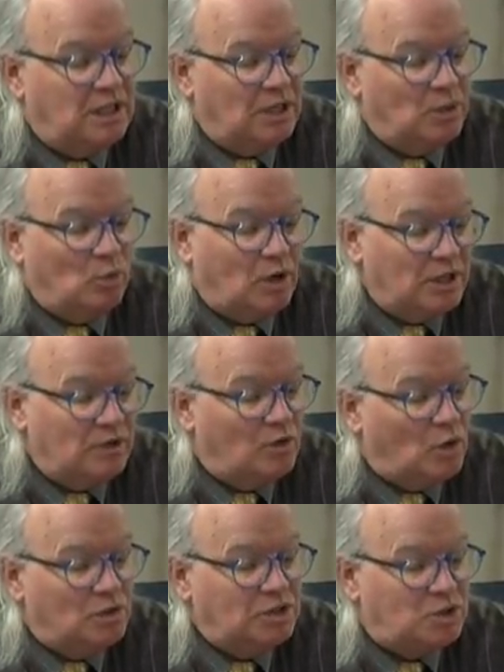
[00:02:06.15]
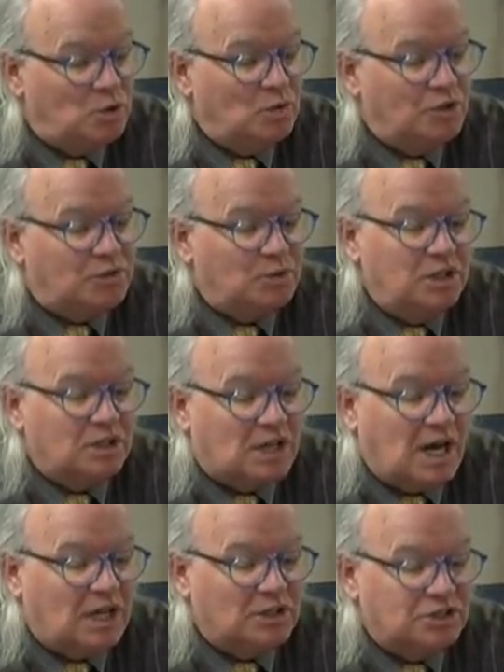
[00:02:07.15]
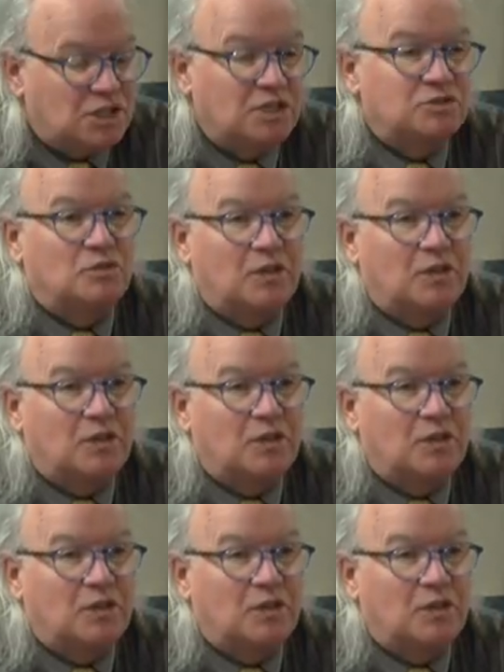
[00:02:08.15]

and one of only 2 or 3 the college has